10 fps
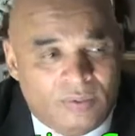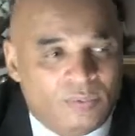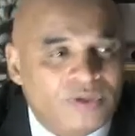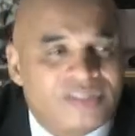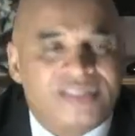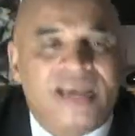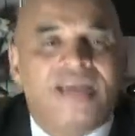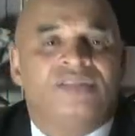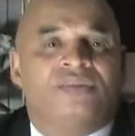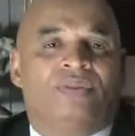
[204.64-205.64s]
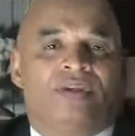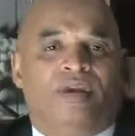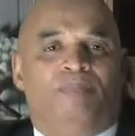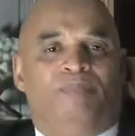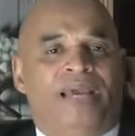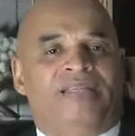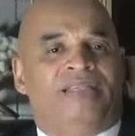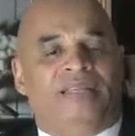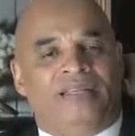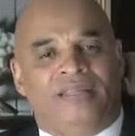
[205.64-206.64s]
We're saying to them
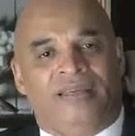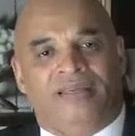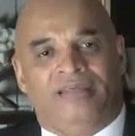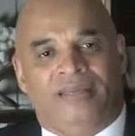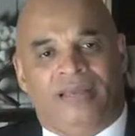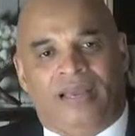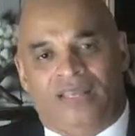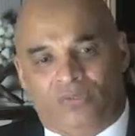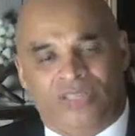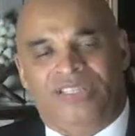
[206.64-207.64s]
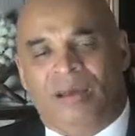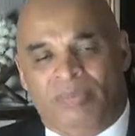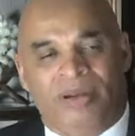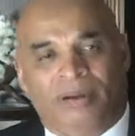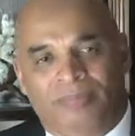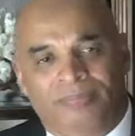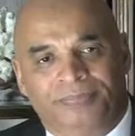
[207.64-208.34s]
basically this as we sum it up.